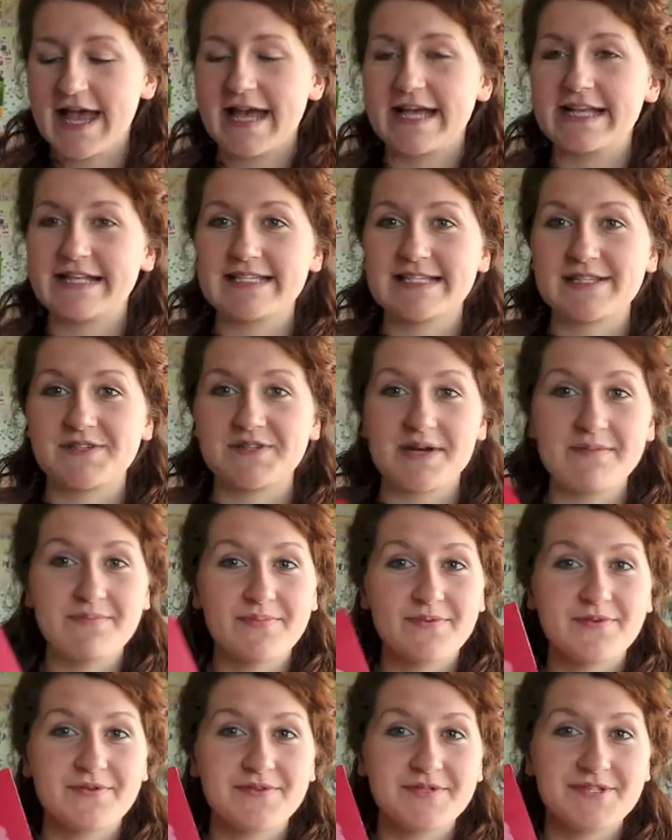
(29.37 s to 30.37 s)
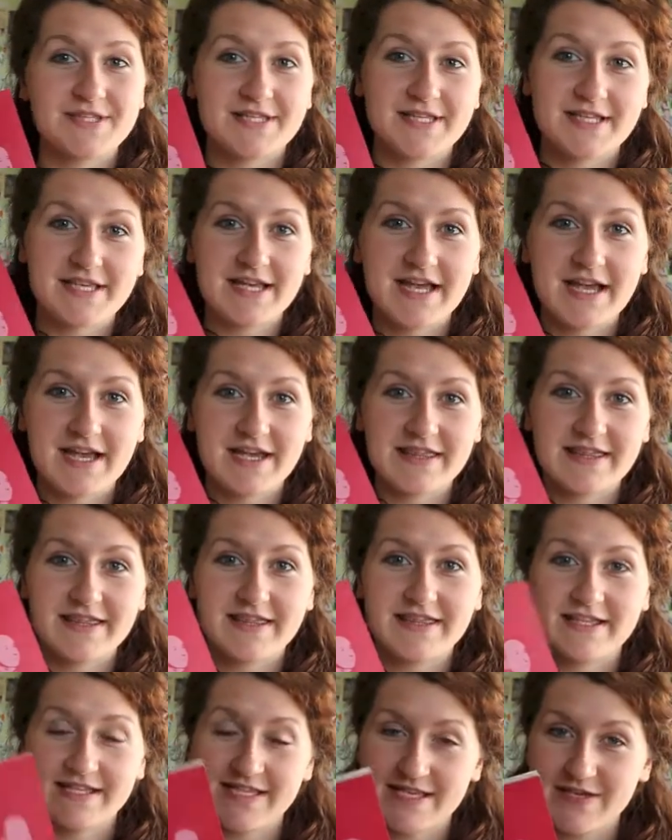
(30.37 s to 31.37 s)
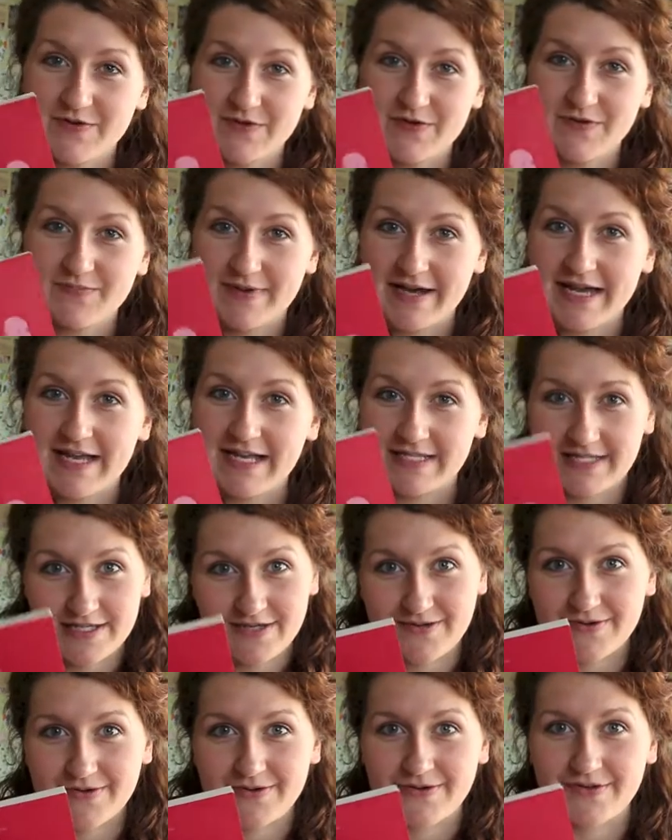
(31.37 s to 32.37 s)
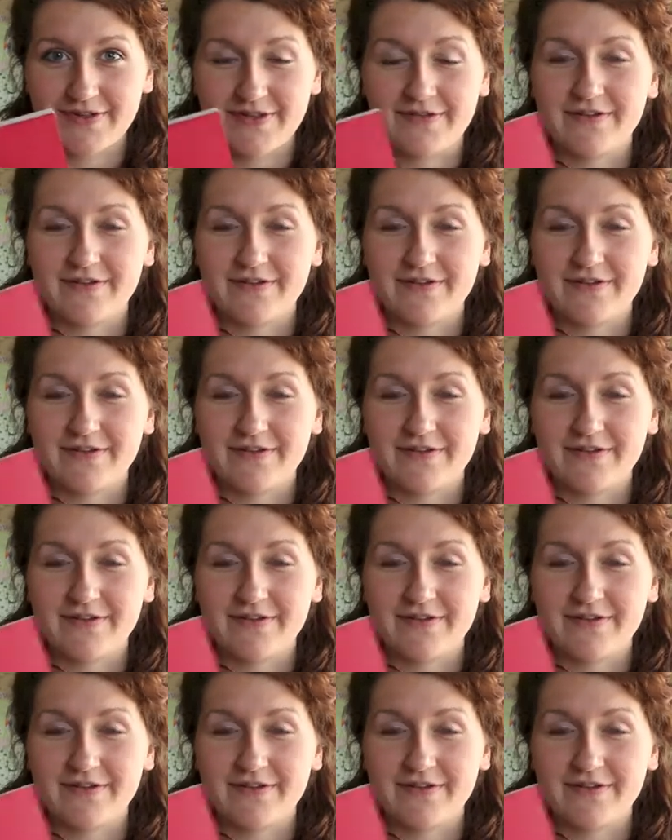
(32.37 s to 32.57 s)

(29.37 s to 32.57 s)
And so I bought Dior by Dior,